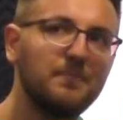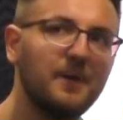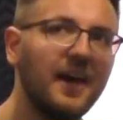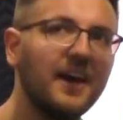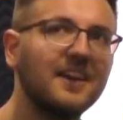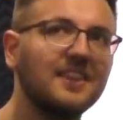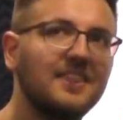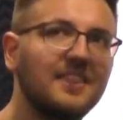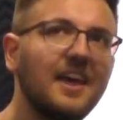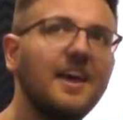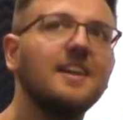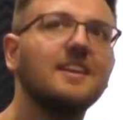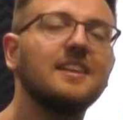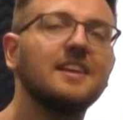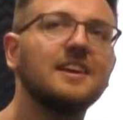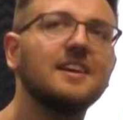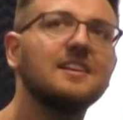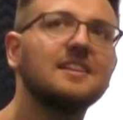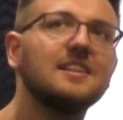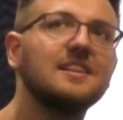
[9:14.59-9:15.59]
back then,
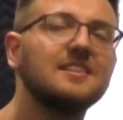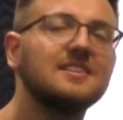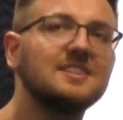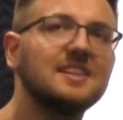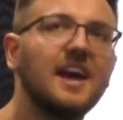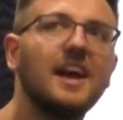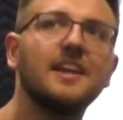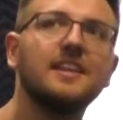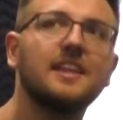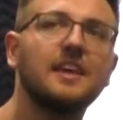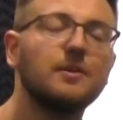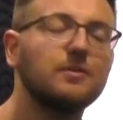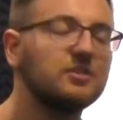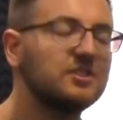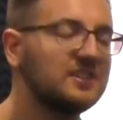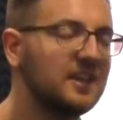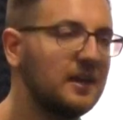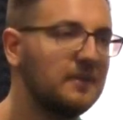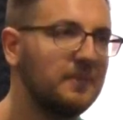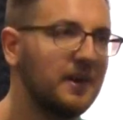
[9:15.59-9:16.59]
the design
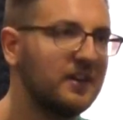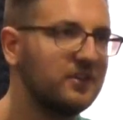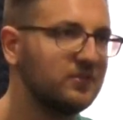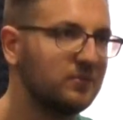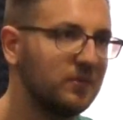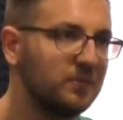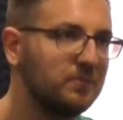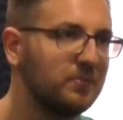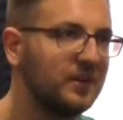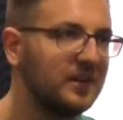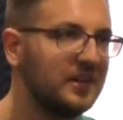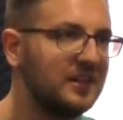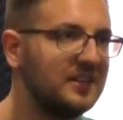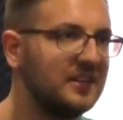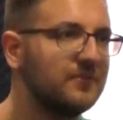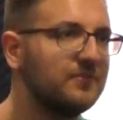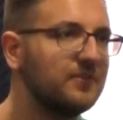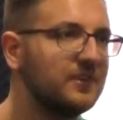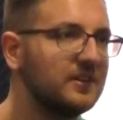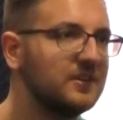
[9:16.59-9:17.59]
languages, I imagine, were pretty
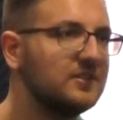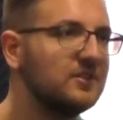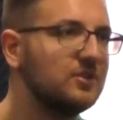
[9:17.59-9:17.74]
different,